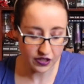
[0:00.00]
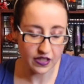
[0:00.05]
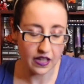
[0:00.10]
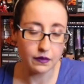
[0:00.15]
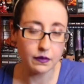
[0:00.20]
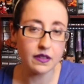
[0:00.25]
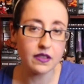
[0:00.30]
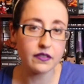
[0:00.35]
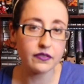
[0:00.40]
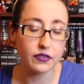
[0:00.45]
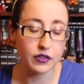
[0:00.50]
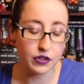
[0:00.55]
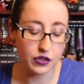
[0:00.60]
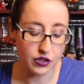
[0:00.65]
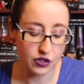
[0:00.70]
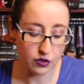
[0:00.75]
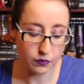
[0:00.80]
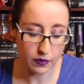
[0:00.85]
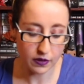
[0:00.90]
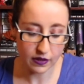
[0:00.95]
I read the first
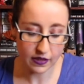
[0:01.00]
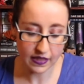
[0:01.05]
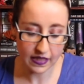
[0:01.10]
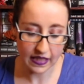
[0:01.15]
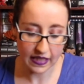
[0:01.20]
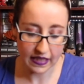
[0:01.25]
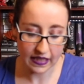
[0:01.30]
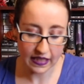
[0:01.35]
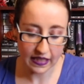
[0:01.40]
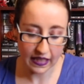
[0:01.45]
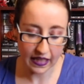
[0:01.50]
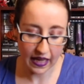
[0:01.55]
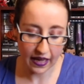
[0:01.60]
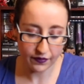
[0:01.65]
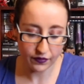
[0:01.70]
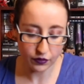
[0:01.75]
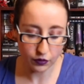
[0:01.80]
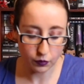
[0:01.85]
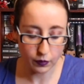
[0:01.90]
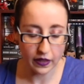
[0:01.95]
two books, and then I
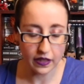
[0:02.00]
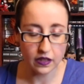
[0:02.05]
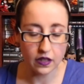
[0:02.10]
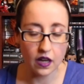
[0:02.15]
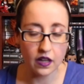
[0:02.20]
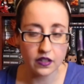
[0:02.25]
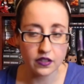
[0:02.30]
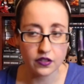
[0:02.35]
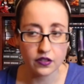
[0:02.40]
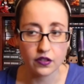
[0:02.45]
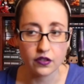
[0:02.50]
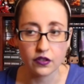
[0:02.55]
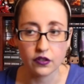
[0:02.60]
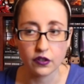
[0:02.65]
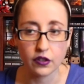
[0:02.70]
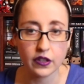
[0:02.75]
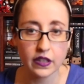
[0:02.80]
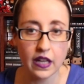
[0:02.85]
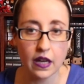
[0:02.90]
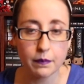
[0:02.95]
haven't quite gotten to the
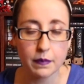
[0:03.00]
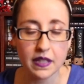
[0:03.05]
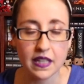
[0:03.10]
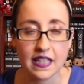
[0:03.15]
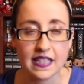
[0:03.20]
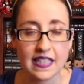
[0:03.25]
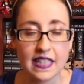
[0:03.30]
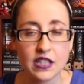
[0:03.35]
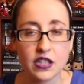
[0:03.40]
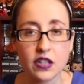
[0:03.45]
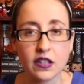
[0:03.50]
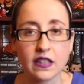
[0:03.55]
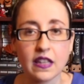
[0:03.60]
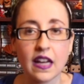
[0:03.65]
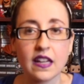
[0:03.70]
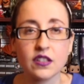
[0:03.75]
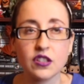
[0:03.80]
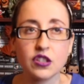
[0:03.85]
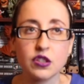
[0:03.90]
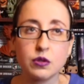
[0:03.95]
third yet because they took
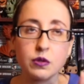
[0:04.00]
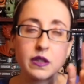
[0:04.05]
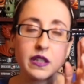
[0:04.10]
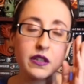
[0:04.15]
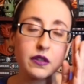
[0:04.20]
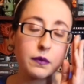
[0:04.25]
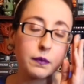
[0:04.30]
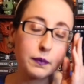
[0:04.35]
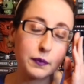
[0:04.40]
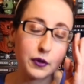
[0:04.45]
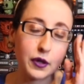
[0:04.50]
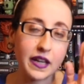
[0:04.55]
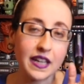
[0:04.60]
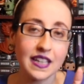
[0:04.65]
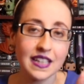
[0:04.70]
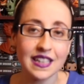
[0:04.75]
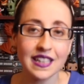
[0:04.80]
that 2-year break.